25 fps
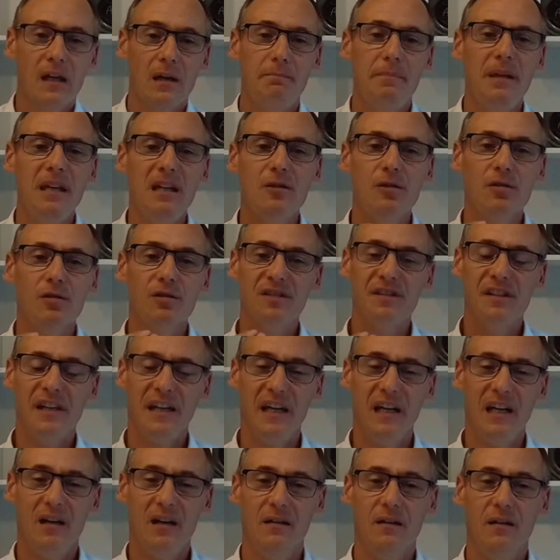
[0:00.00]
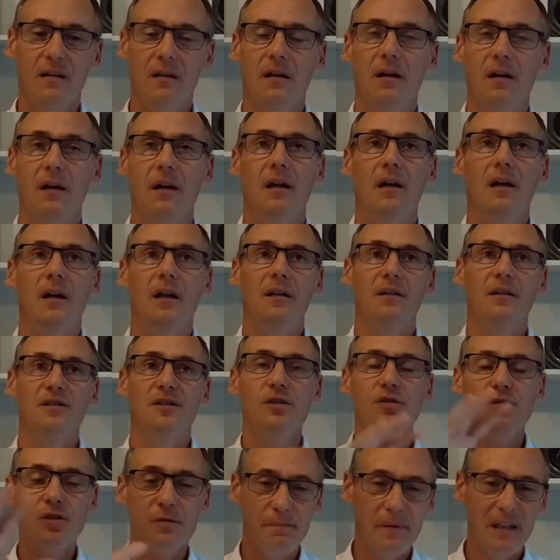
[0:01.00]
Because
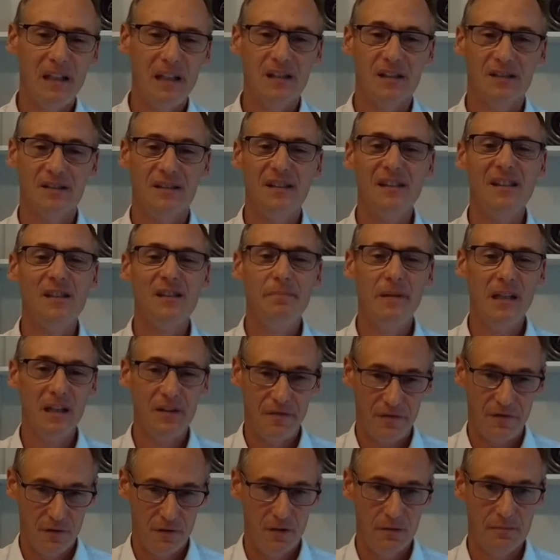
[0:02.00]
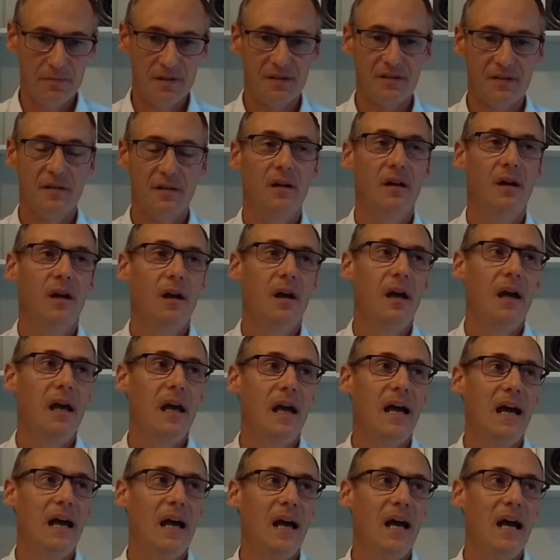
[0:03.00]
these big firms
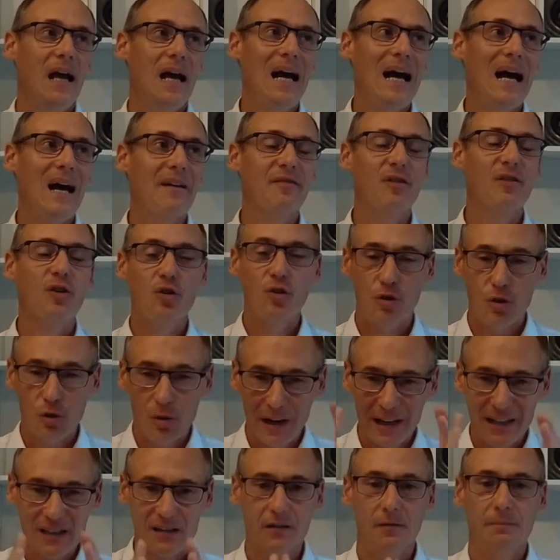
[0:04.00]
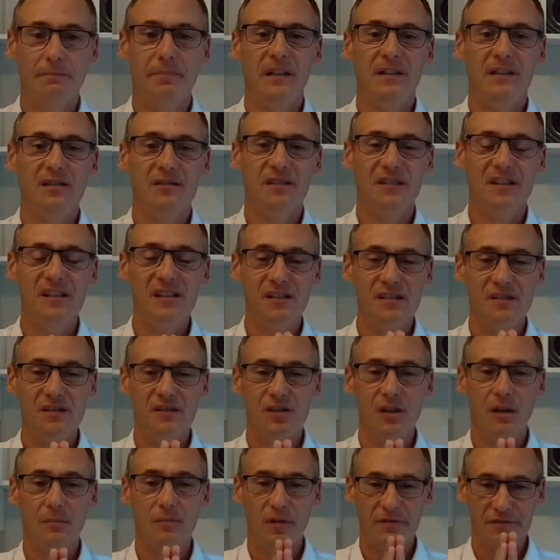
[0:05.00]
have great competencies in
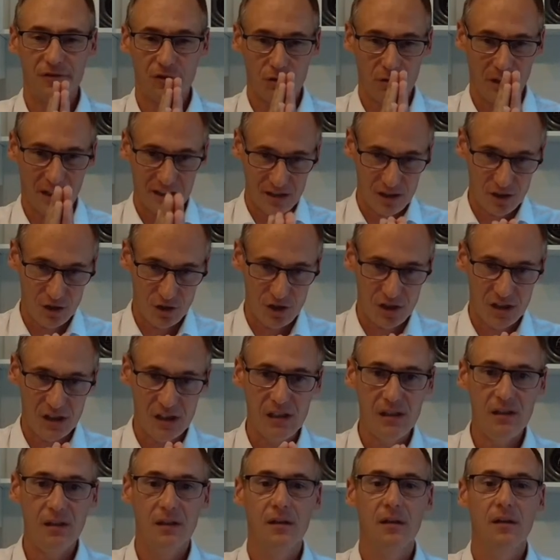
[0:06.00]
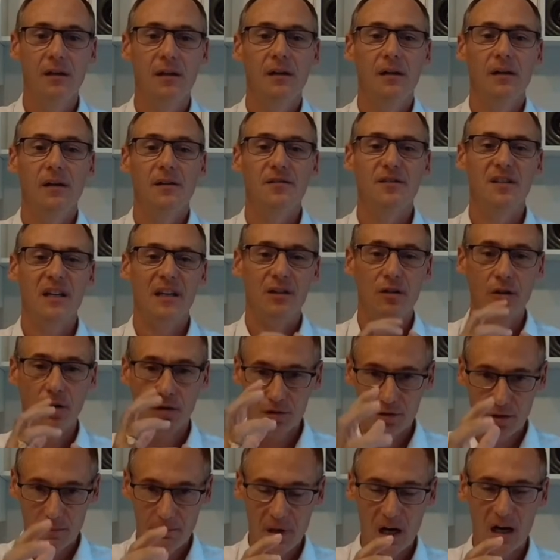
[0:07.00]
terms of strategy. They know
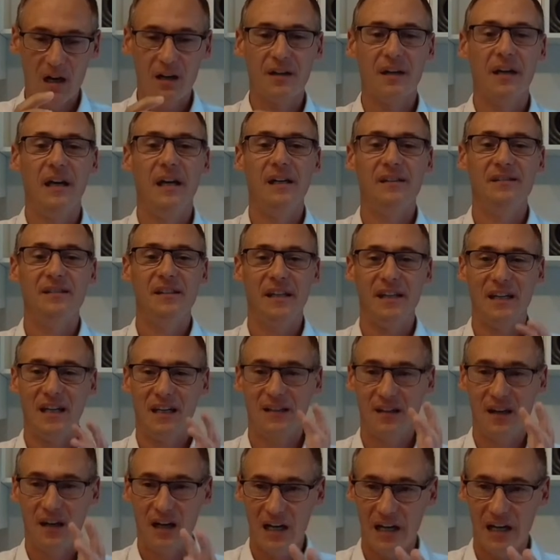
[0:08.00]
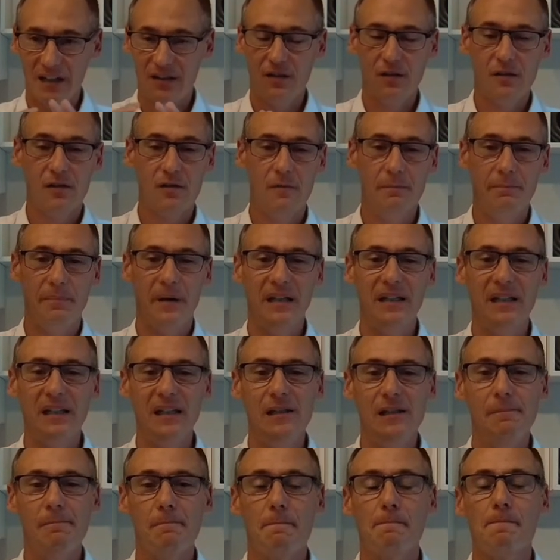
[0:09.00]
the market, they can guide the
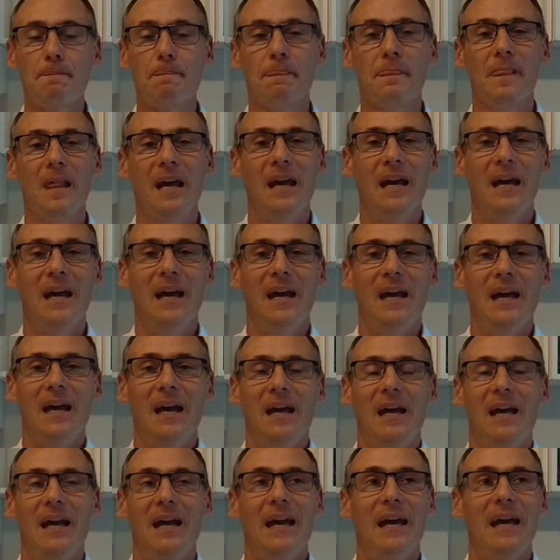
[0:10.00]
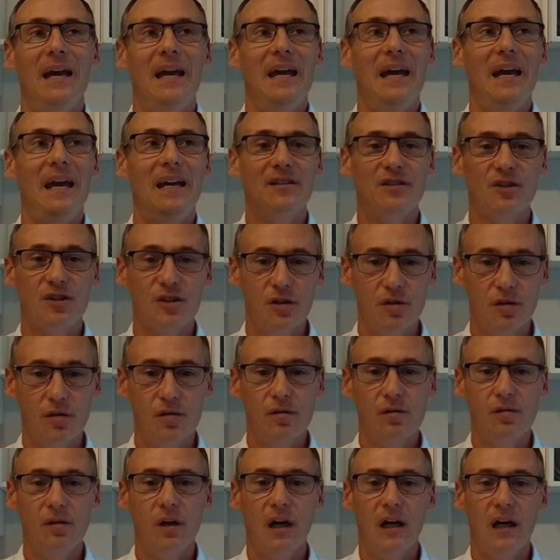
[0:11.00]
company. And
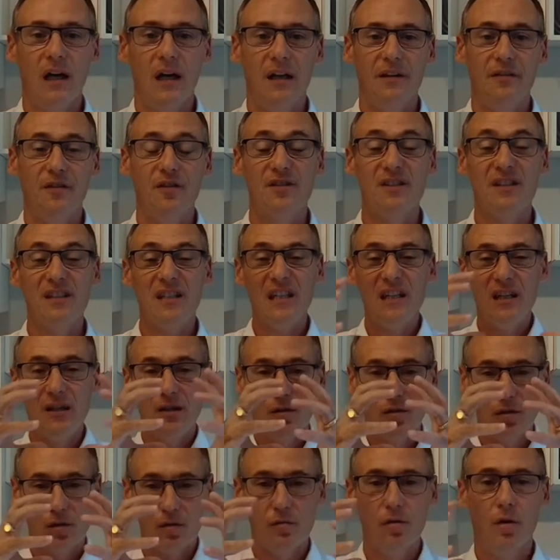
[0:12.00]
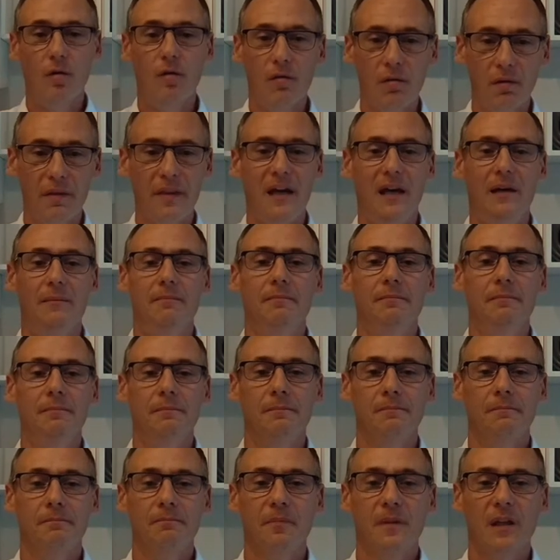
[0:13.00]
so the CEO called them
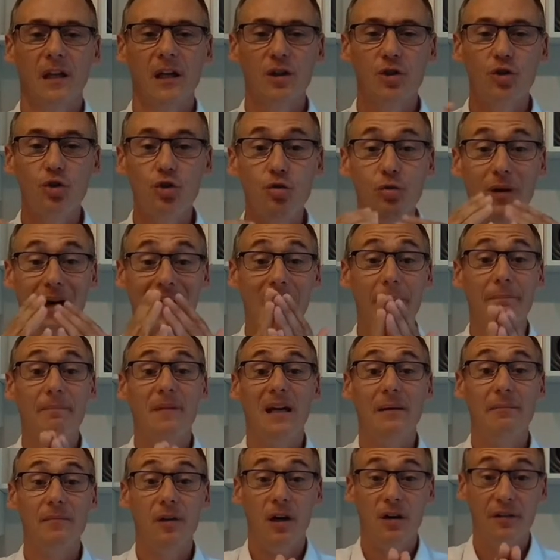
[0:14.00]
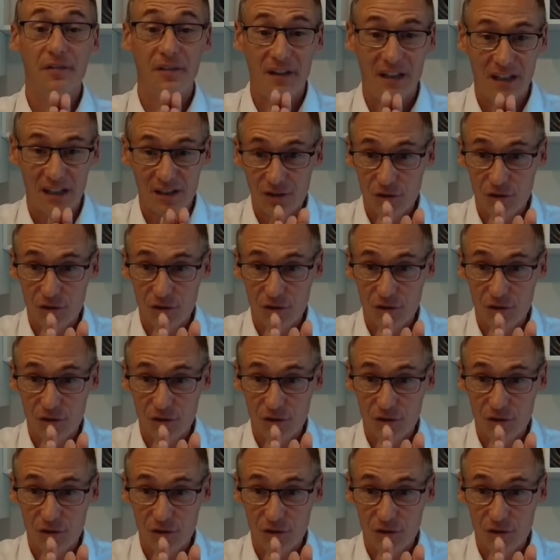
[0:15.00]
to help them on their